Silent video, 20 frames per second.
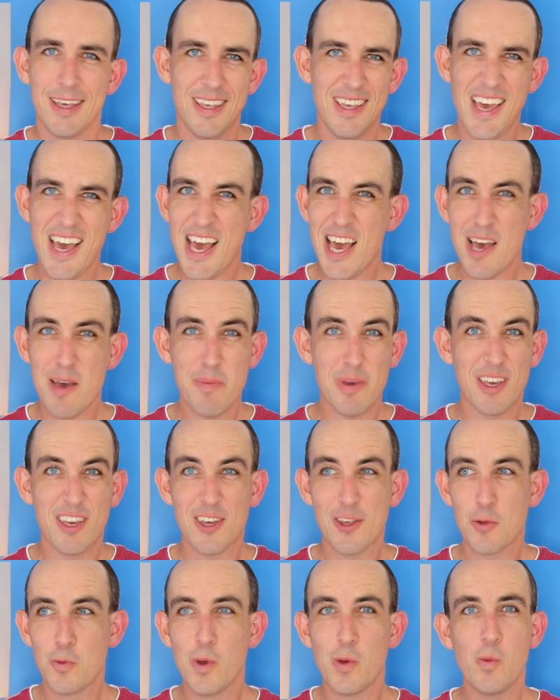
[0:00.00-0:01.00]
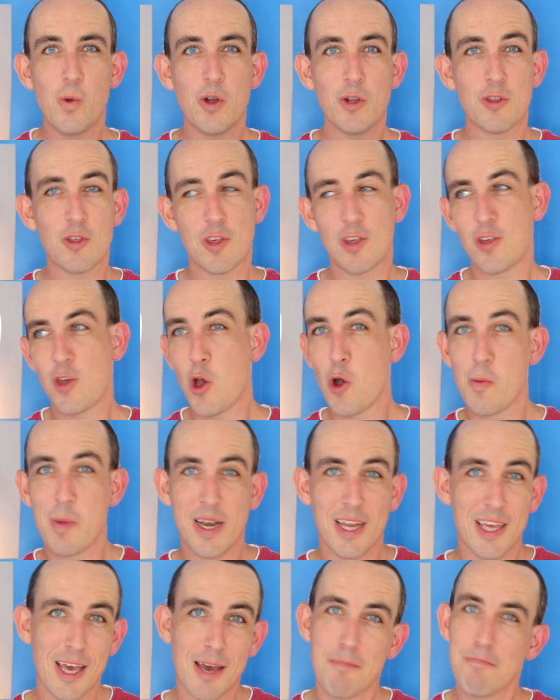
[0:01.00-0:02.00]
Yeah, because we watch so
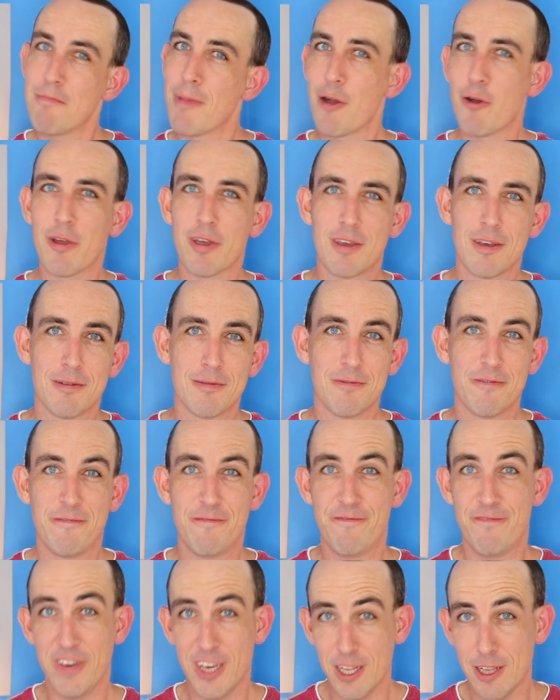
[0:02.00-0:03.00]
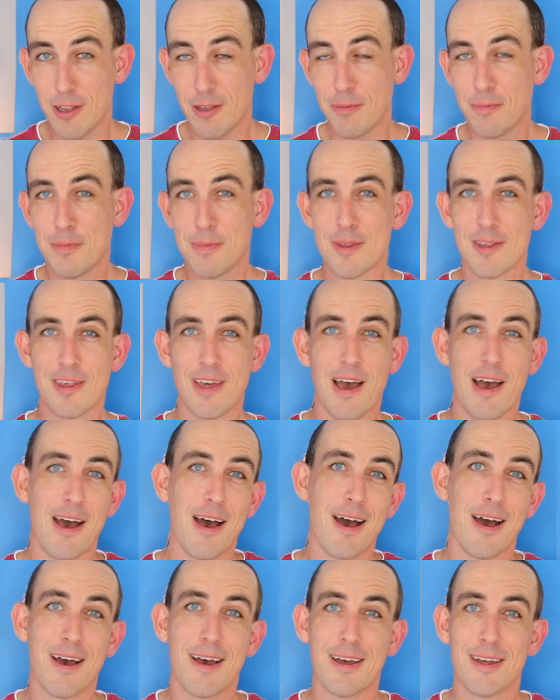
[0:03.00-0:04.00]
many American films
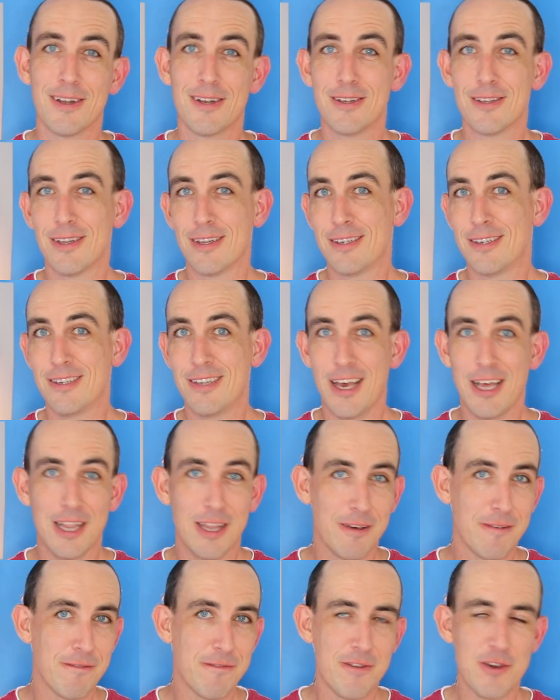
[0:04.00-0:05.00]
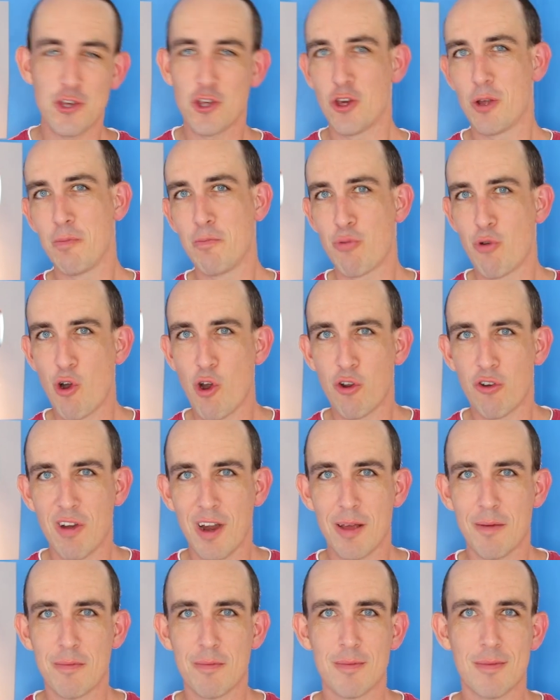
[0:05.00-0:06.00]
and television
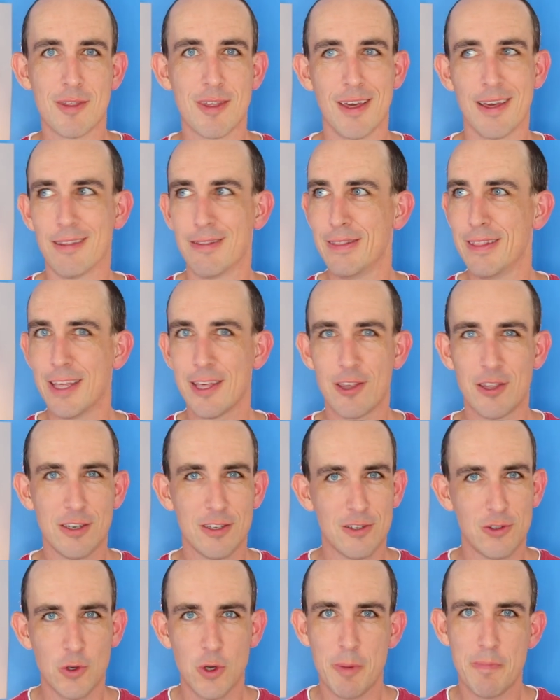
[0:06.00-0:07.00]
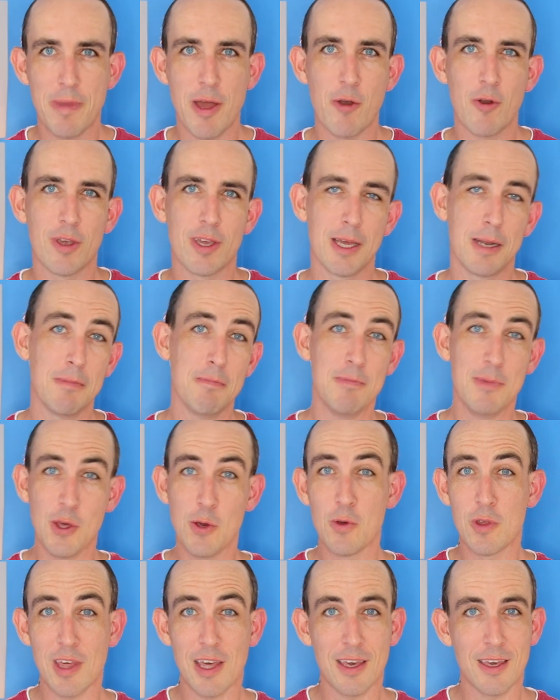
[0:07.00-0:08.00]
programs and listen to American
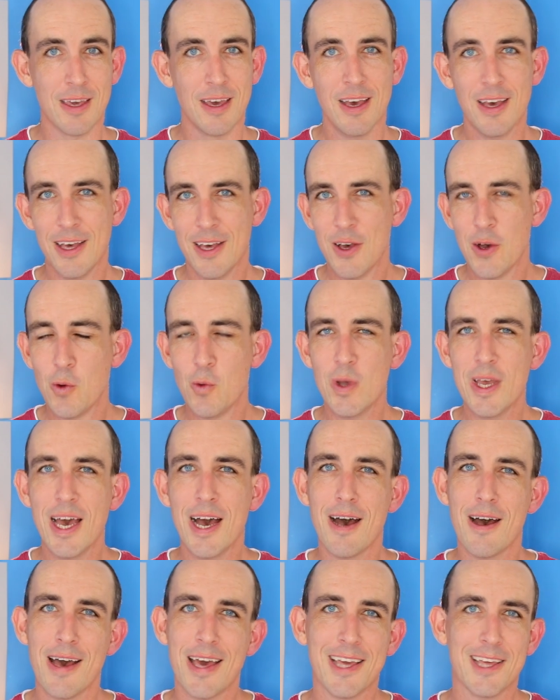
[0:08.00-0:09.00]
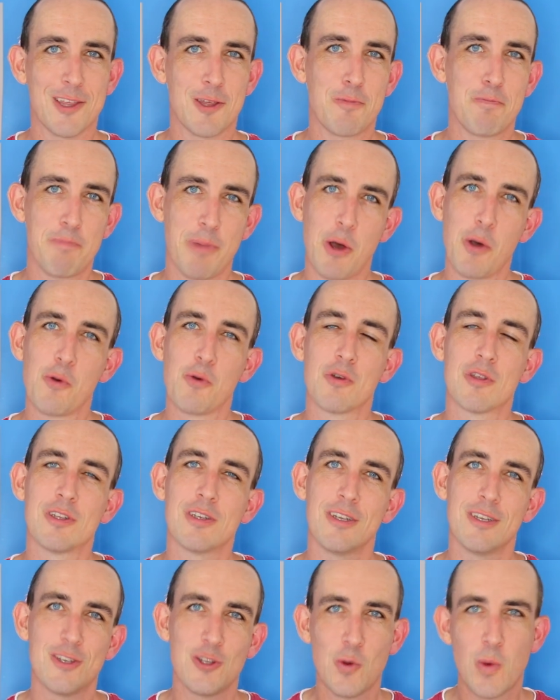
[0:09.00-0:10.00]
music, we are
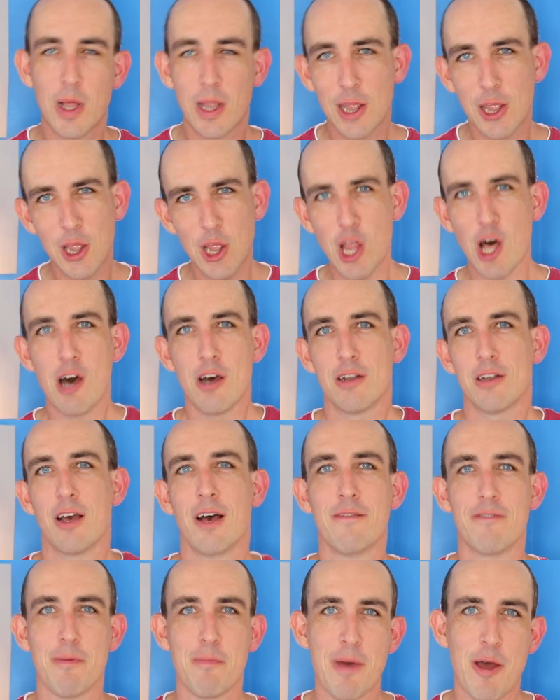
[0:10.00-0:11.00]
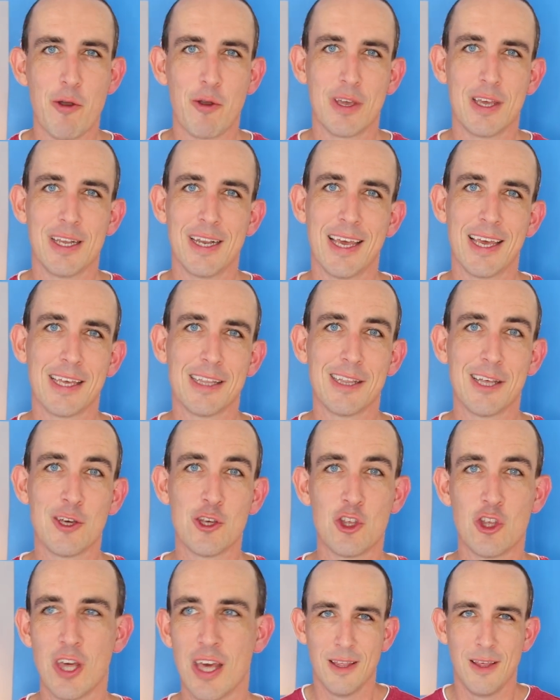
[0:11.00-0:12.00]
exposed to a lot of American
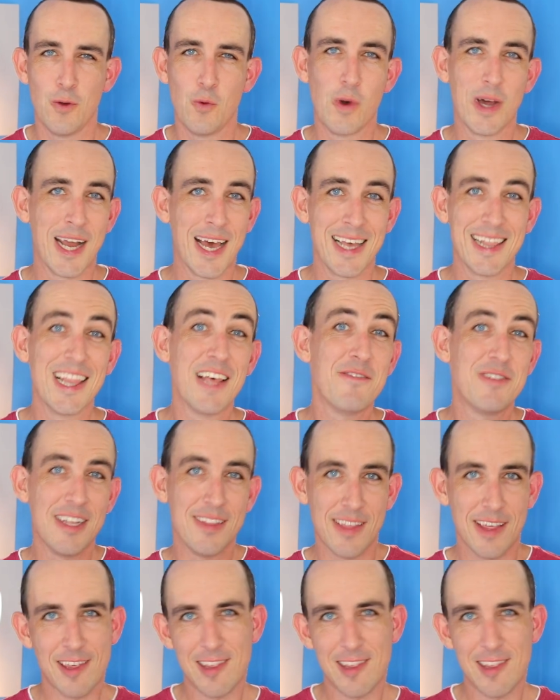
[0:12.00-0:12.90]
English. When I lived in the